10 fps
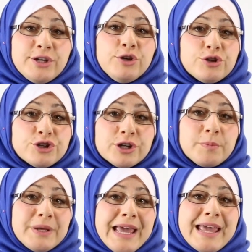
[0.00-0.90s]
You
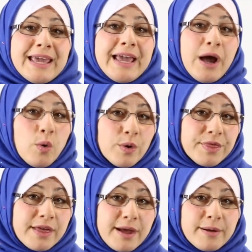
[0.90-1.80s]
shouldn't be hanging out
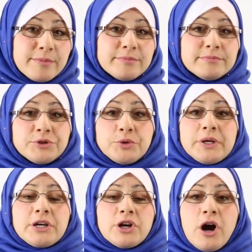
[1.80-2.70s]
with them,
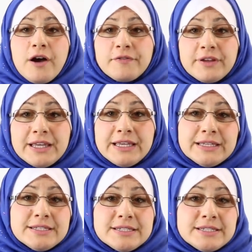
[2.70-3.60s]
doing coffee
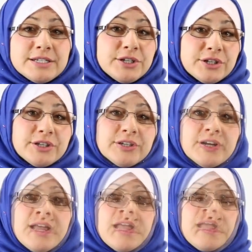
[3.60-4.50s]
and dinner,
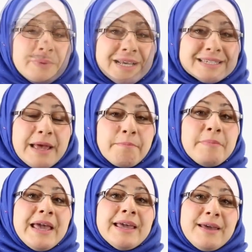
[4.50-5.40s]
because that
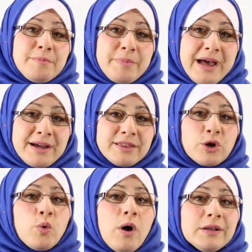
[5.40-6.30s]
may impact the
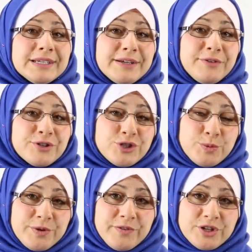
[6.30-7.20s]
quality of your
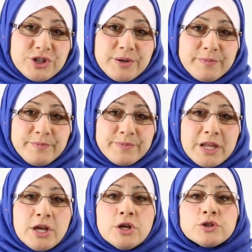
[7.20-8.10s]
supervision.
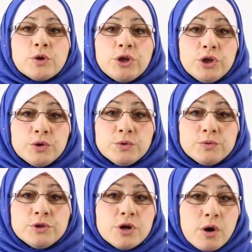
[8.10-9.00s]
So you
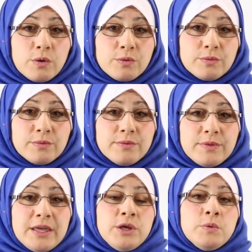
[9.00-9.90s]
know
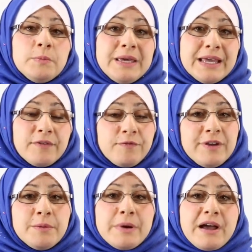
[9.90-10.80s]
that you will be getting
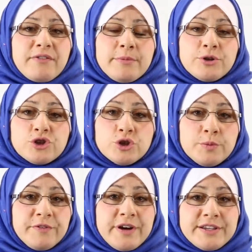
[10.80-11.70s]
feedback from your
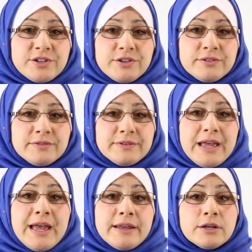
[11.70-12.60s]
supervisor,
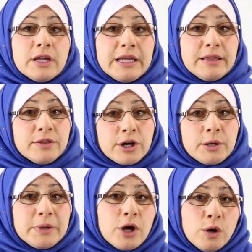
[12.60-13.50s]
and they're going
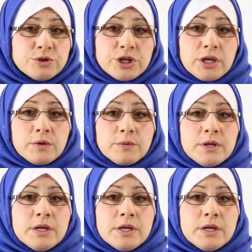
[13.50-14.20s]
to be coaching you.